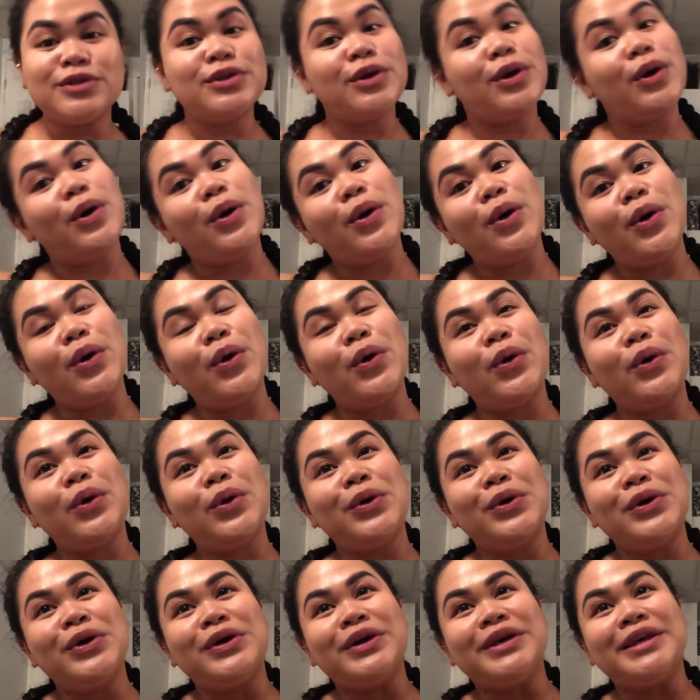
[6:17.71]
So
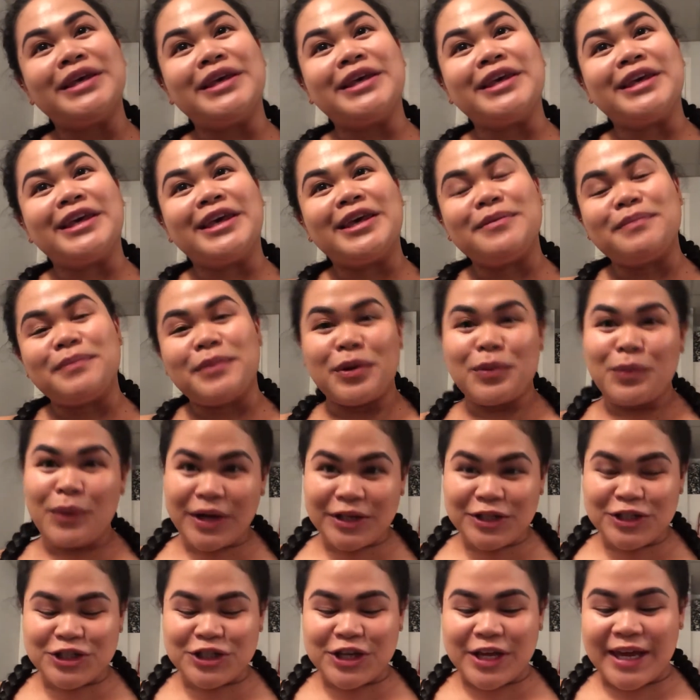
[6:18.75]
keep on
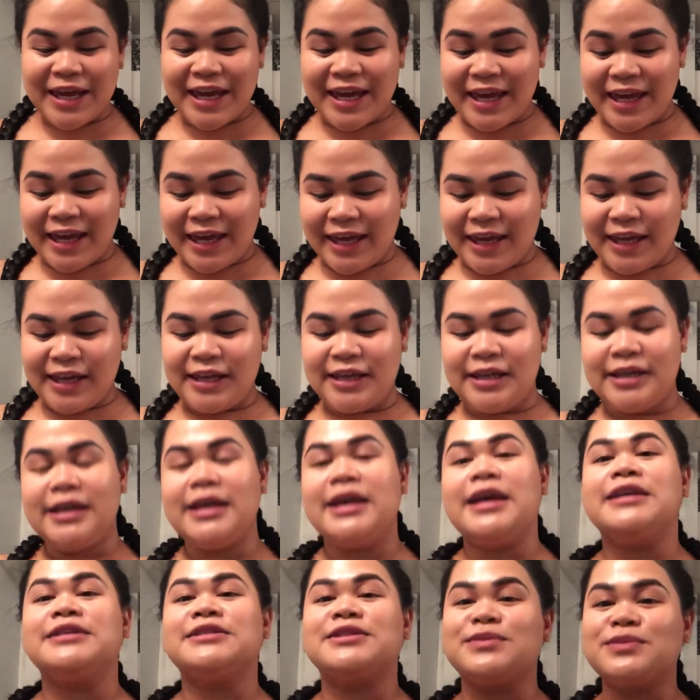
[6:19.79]
watching.
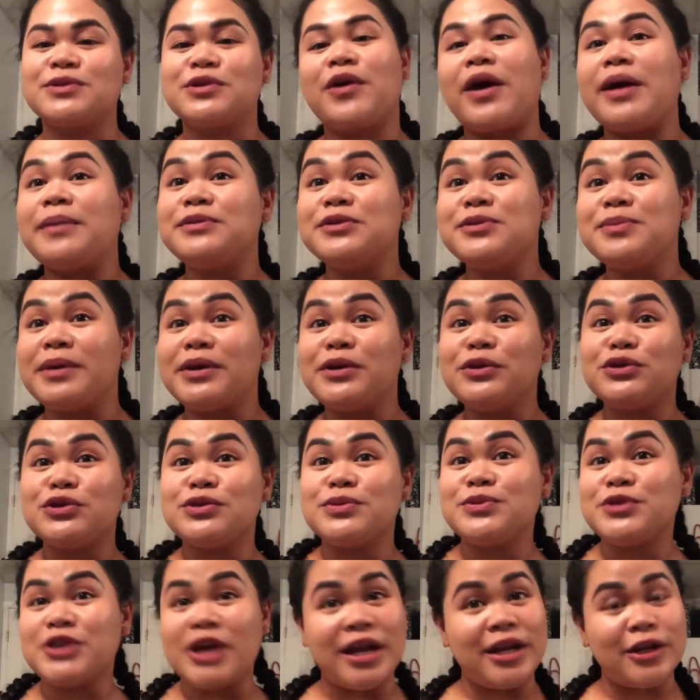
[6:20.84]
Subscribe to my
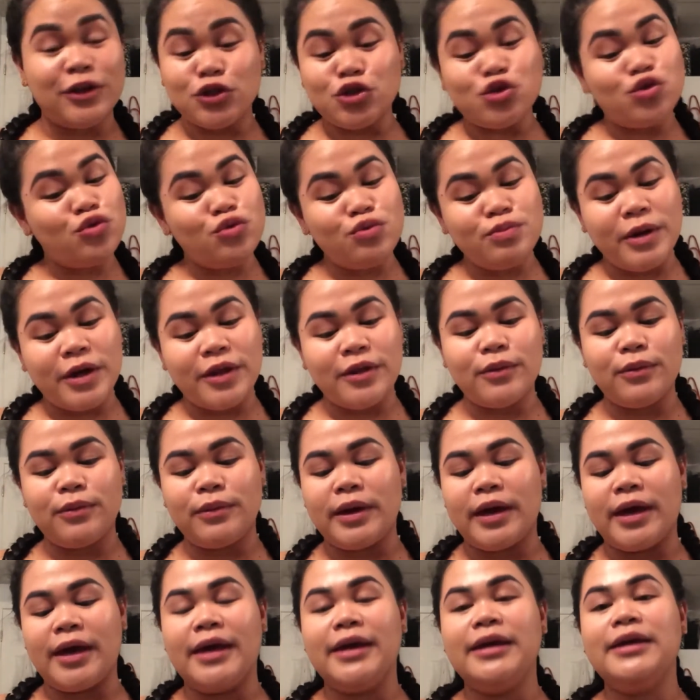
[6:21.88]
YouTube channel too, by the
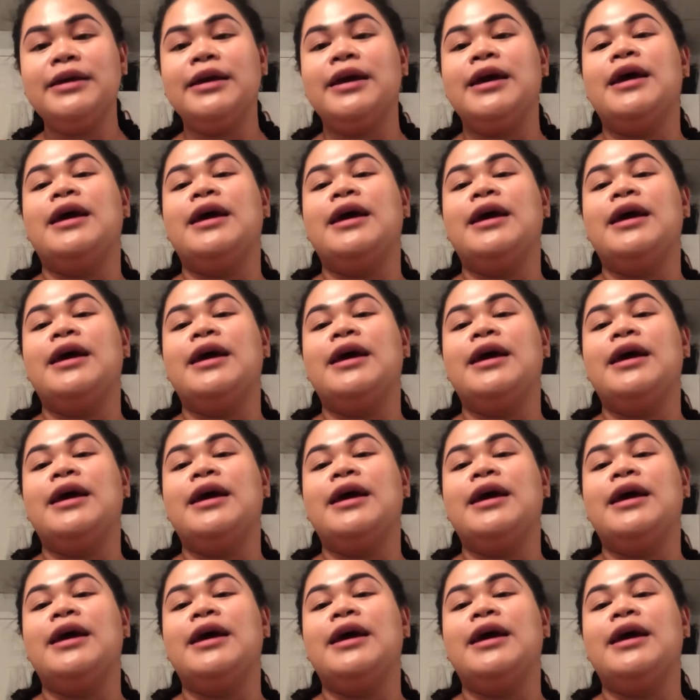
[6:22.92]
way.